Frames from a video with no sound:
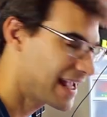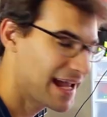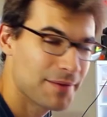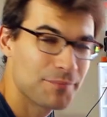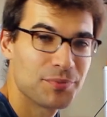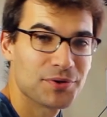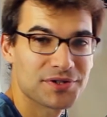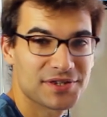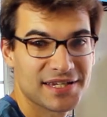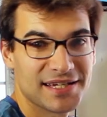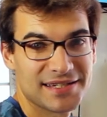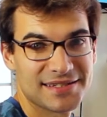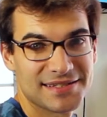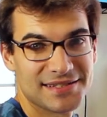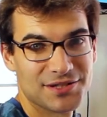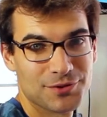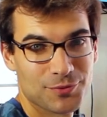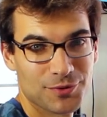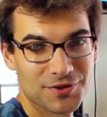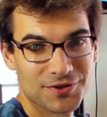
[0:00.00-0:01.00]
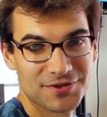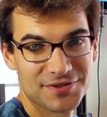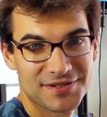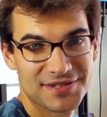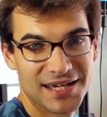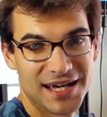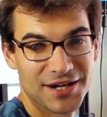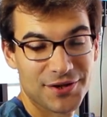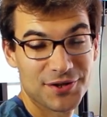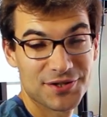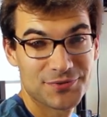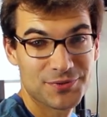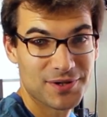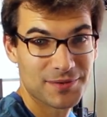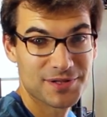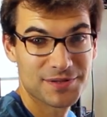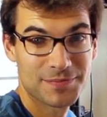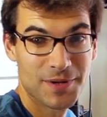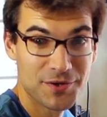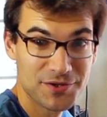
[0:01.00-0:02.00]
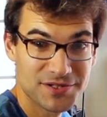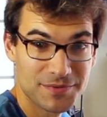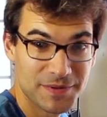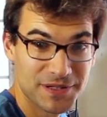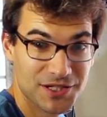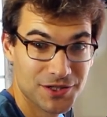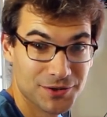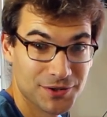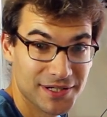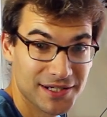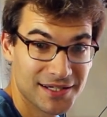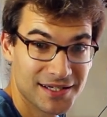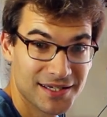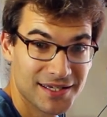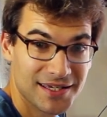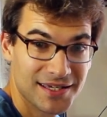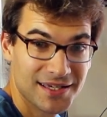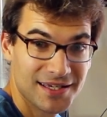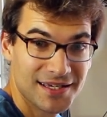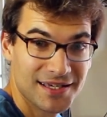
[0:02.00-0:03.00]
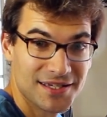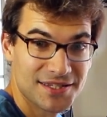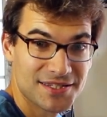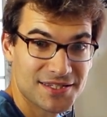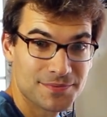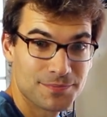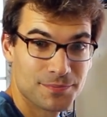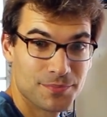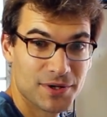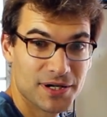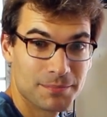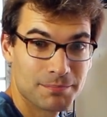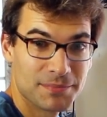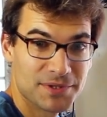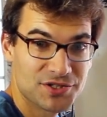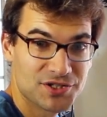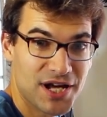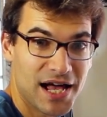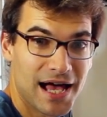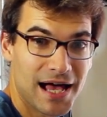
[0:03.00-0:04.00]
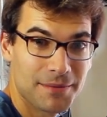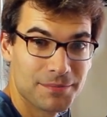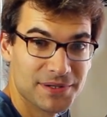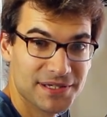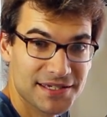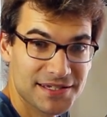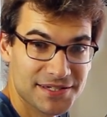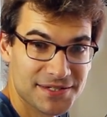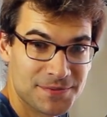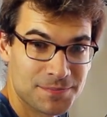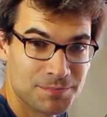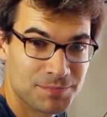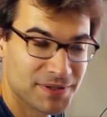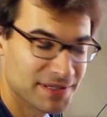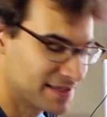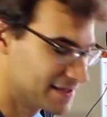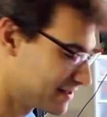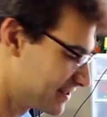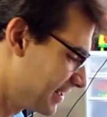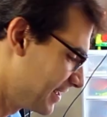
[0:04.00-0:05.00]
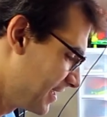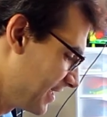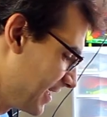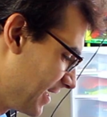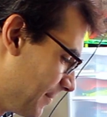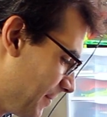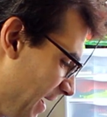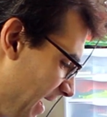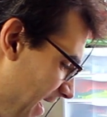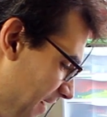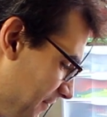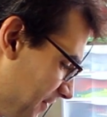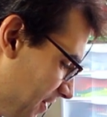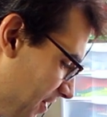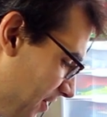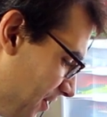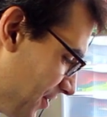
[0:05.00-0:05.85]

can't put things into words. I know that's what I'm supposed to be doing. It's what my job is, but I'm having a